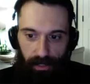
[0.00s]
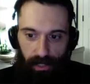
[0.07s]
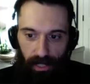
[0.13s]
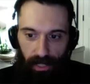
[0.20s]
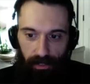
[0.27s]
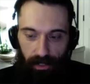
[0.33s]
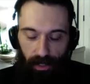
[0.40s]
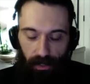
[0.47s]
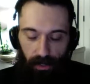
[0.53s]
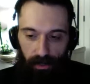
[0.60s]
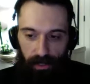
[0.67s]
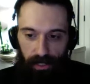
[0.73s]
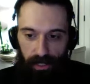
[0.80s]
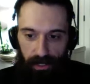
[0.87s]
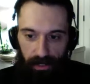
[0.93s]
no,
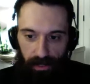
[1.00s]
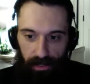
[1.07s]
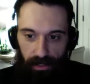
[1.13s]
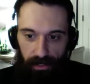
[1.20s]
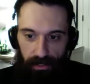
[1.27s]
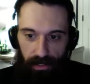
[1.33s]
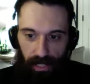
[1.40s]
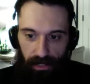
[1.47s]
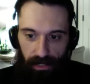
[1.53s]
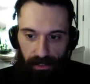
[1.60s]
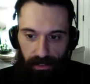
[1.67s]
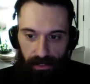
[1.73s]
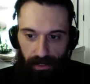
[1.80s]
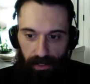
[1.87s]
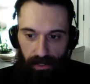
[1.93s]
in the diner
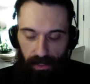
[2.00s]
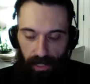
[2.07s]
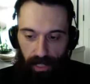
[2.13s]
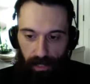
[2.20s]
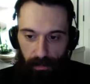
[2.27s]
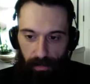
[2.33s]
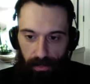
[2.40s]
scene, the cop